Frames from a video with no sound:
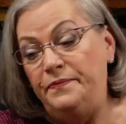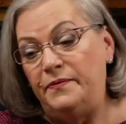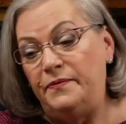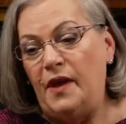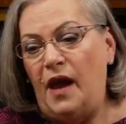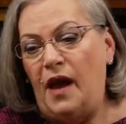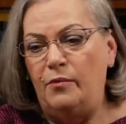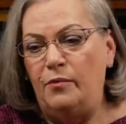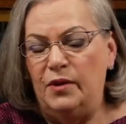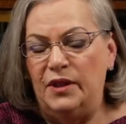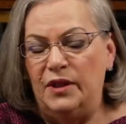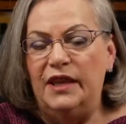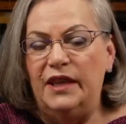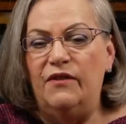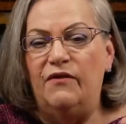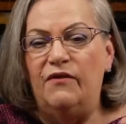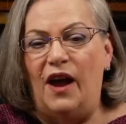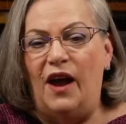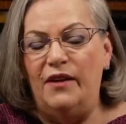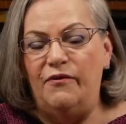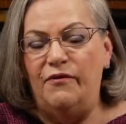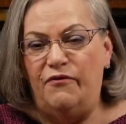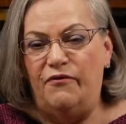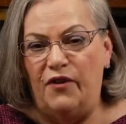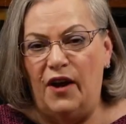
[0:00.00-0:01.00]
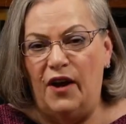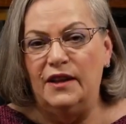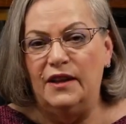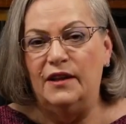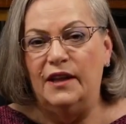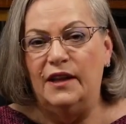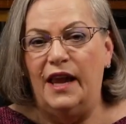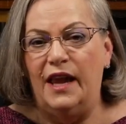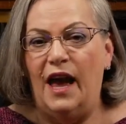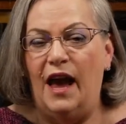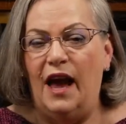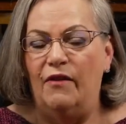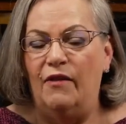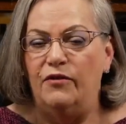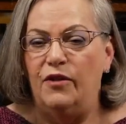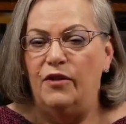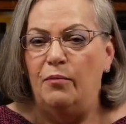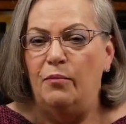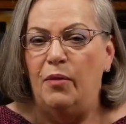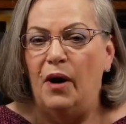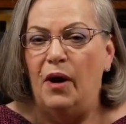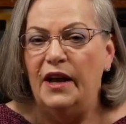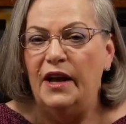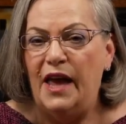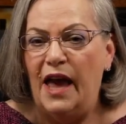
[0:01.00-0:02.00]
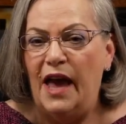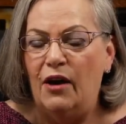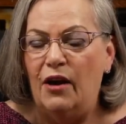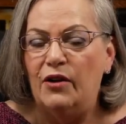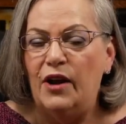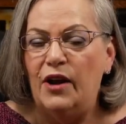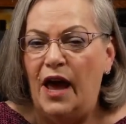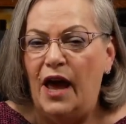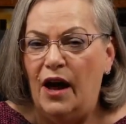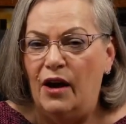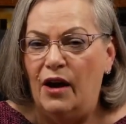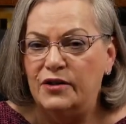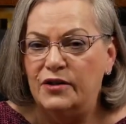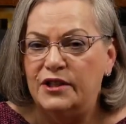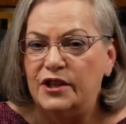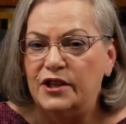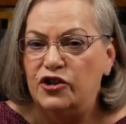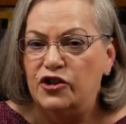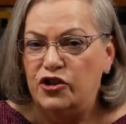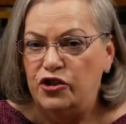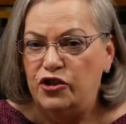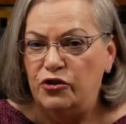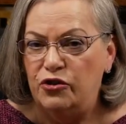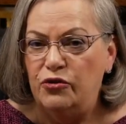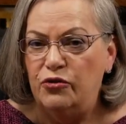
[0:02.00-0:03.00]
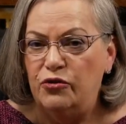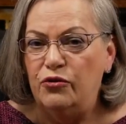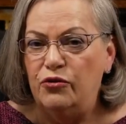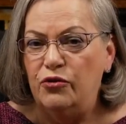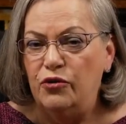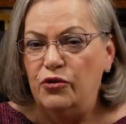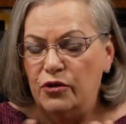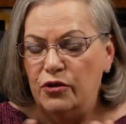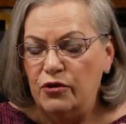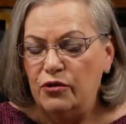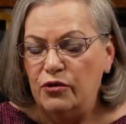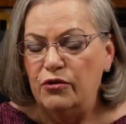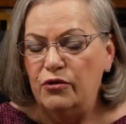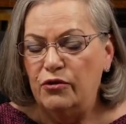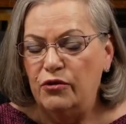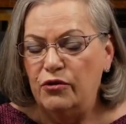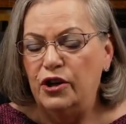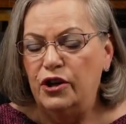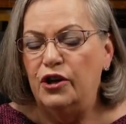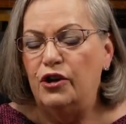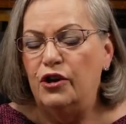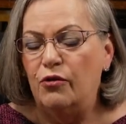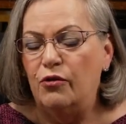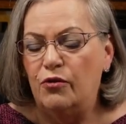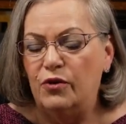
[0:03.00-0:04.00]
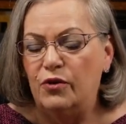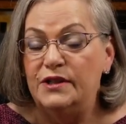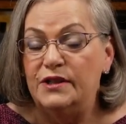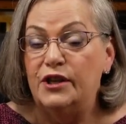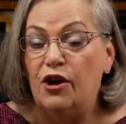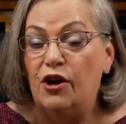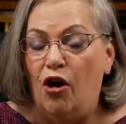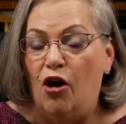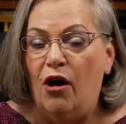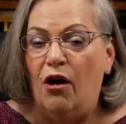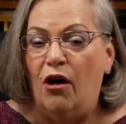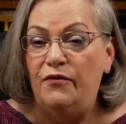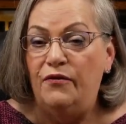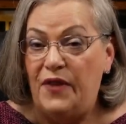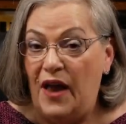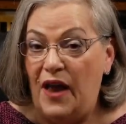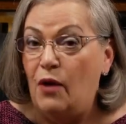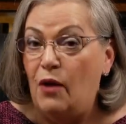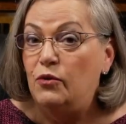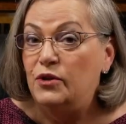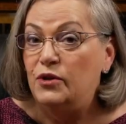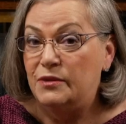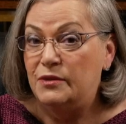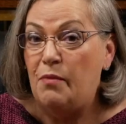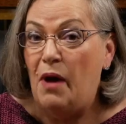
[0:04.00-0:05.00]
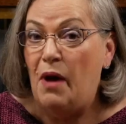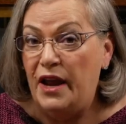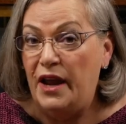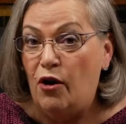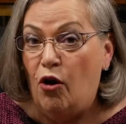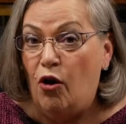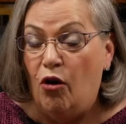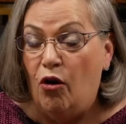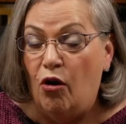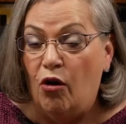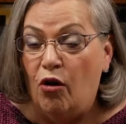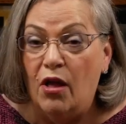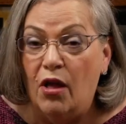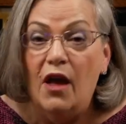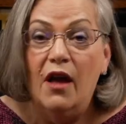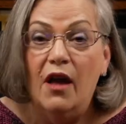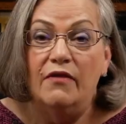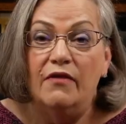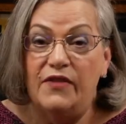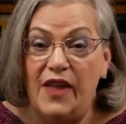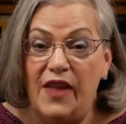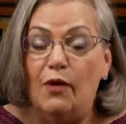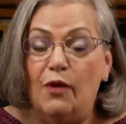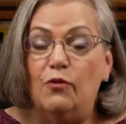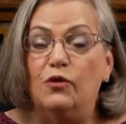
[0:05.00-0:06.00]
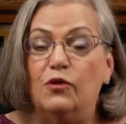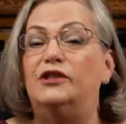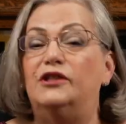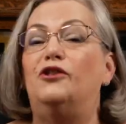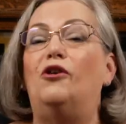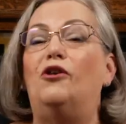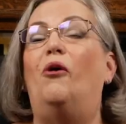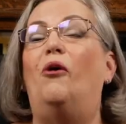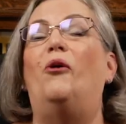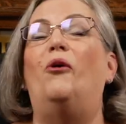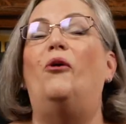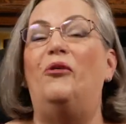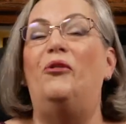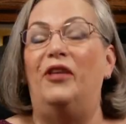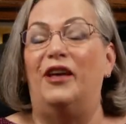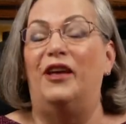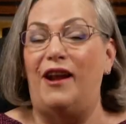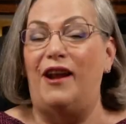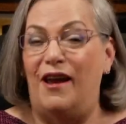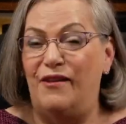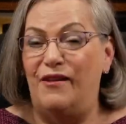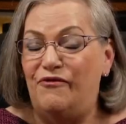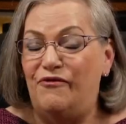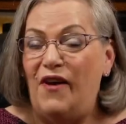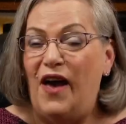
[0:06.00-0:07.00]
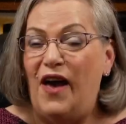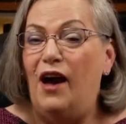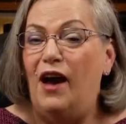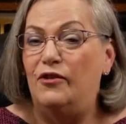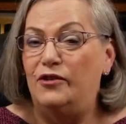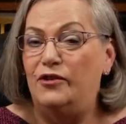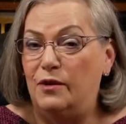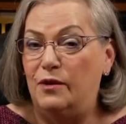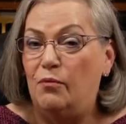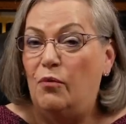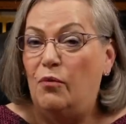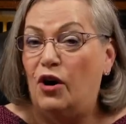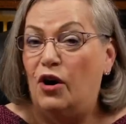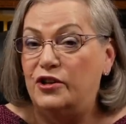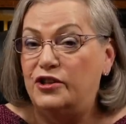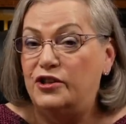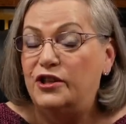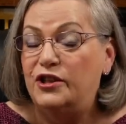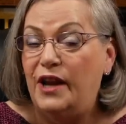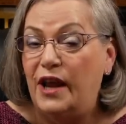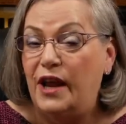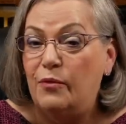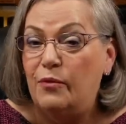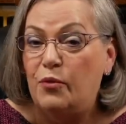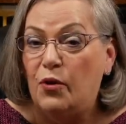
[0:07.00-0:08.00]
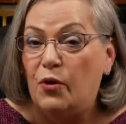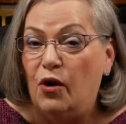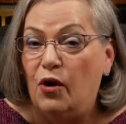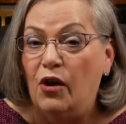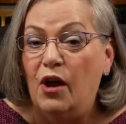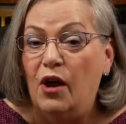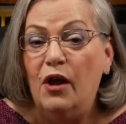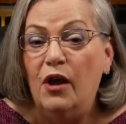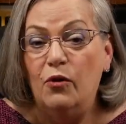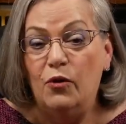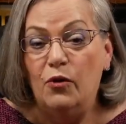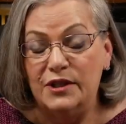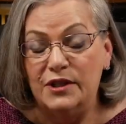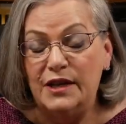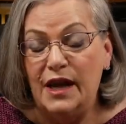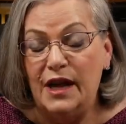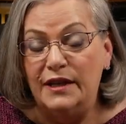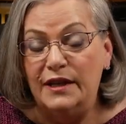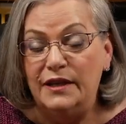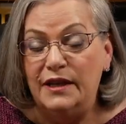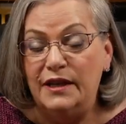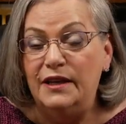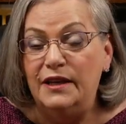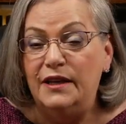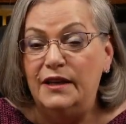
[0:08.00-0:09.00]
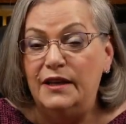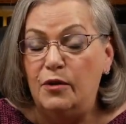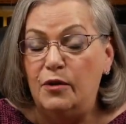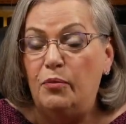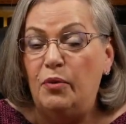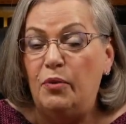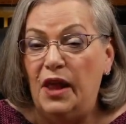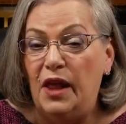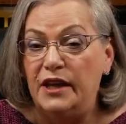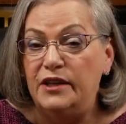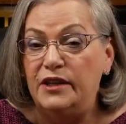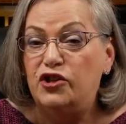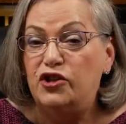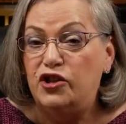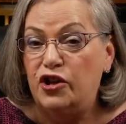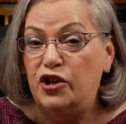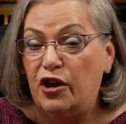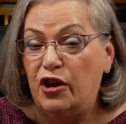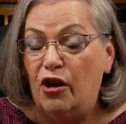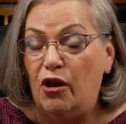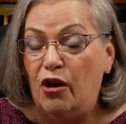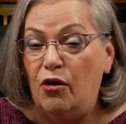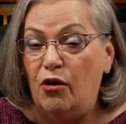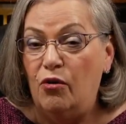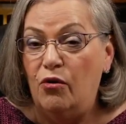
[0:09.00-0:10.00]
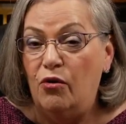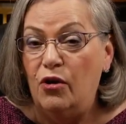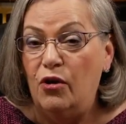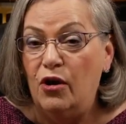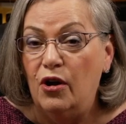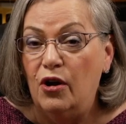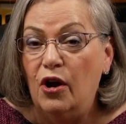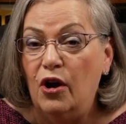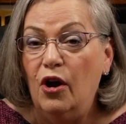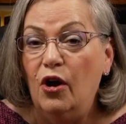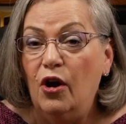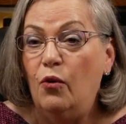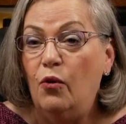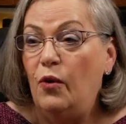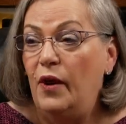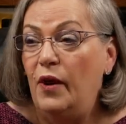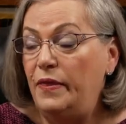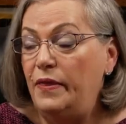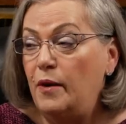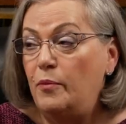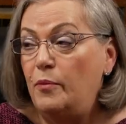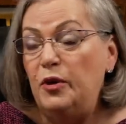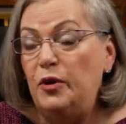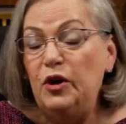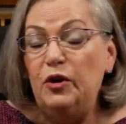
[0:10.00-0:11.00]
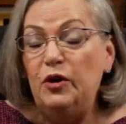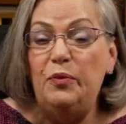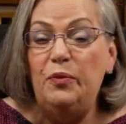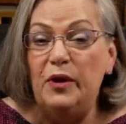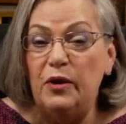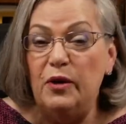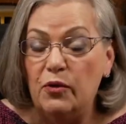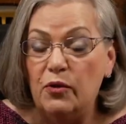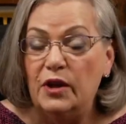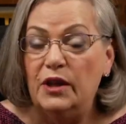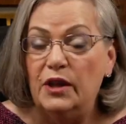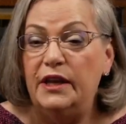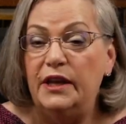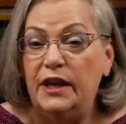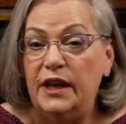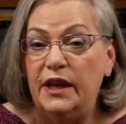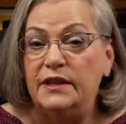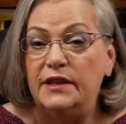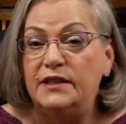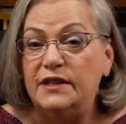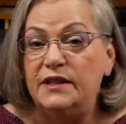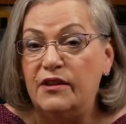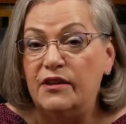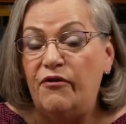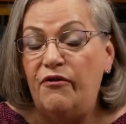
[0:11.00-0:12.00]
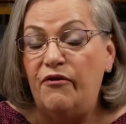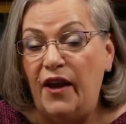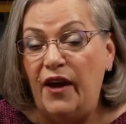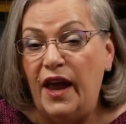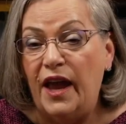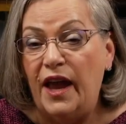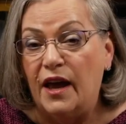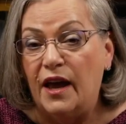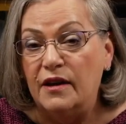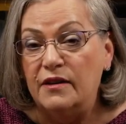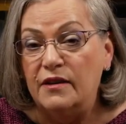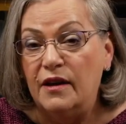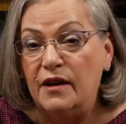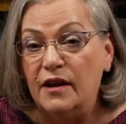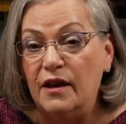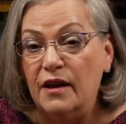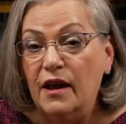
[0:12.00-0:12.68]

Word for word: I believe I finally have the bug out house issue, you know, resolved. That was my all. That was the hole that I found in March and April was I needed a place to go when the poopy really hits the fan.